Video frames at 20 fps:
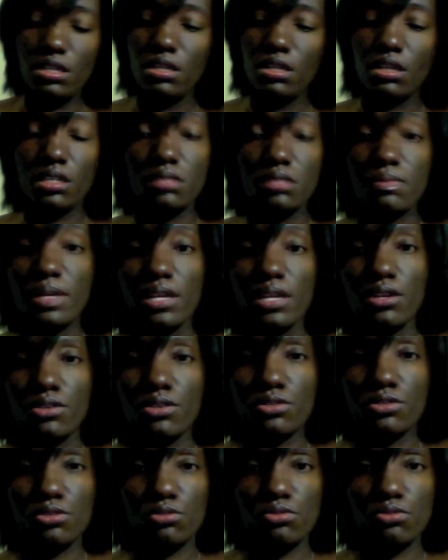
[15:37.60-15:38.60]
because my hair
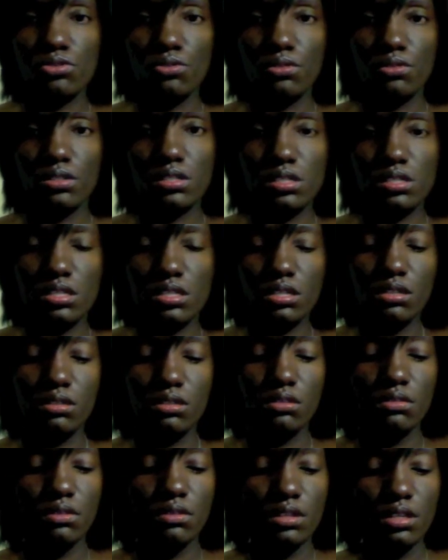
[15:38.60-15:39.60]
is so short still,
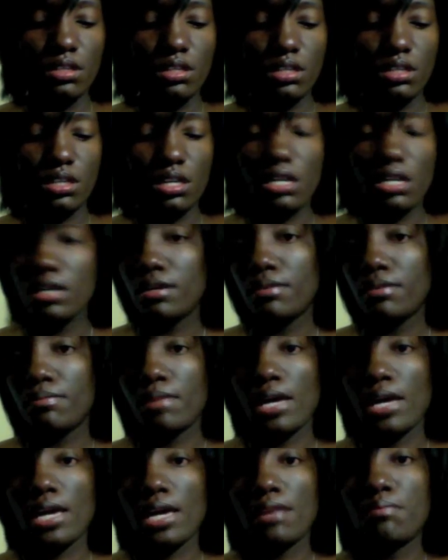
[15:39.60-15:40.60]
I
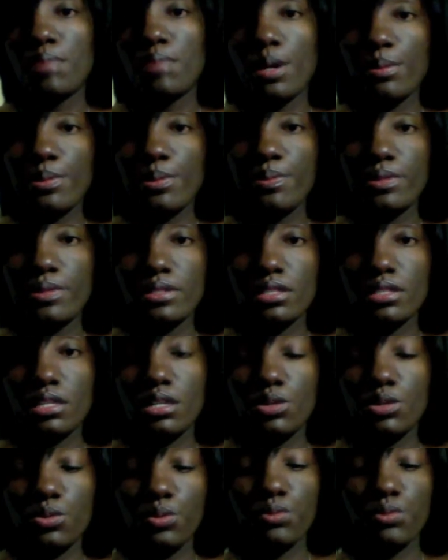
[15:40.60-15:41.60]
have bobby pins that I
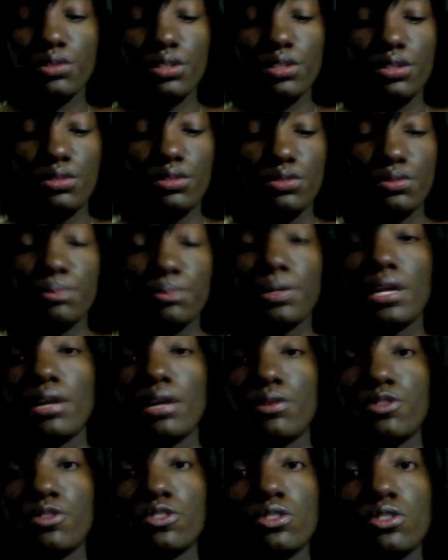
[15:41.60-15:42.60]
normally use when my
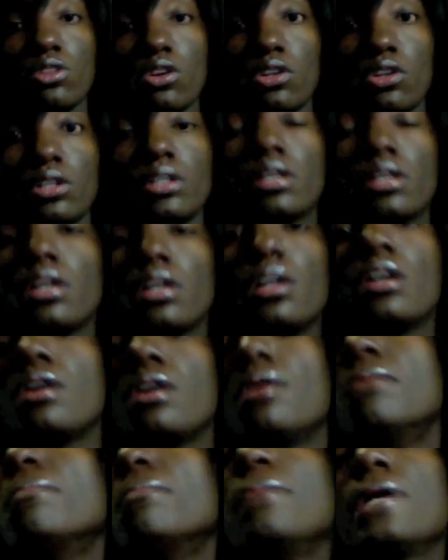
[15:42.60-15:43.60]
hair was longer,
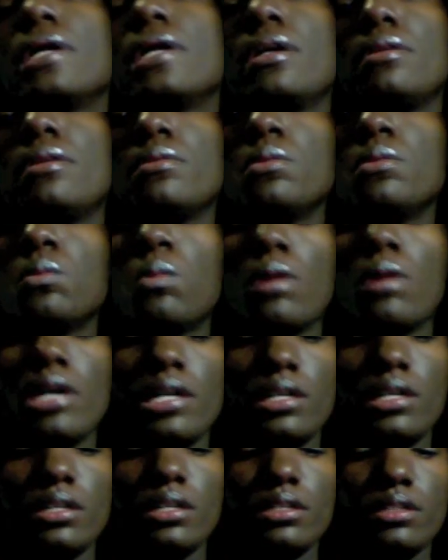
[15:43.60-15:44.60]
but
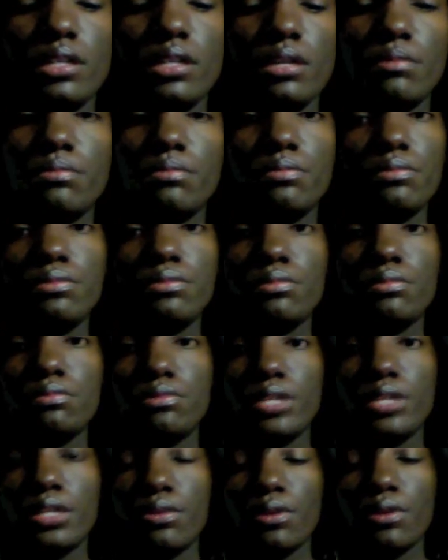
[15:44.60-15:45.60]
while I'm
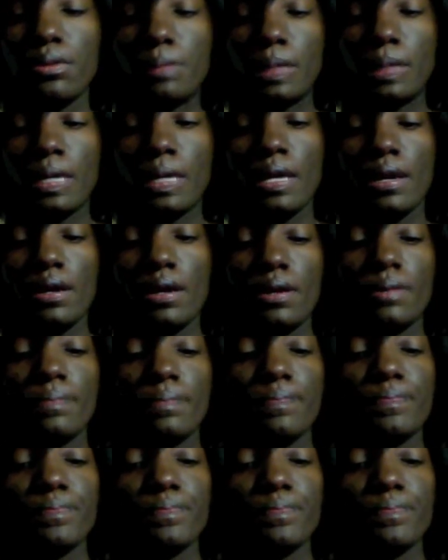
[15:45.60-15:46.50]
regrowing my hair,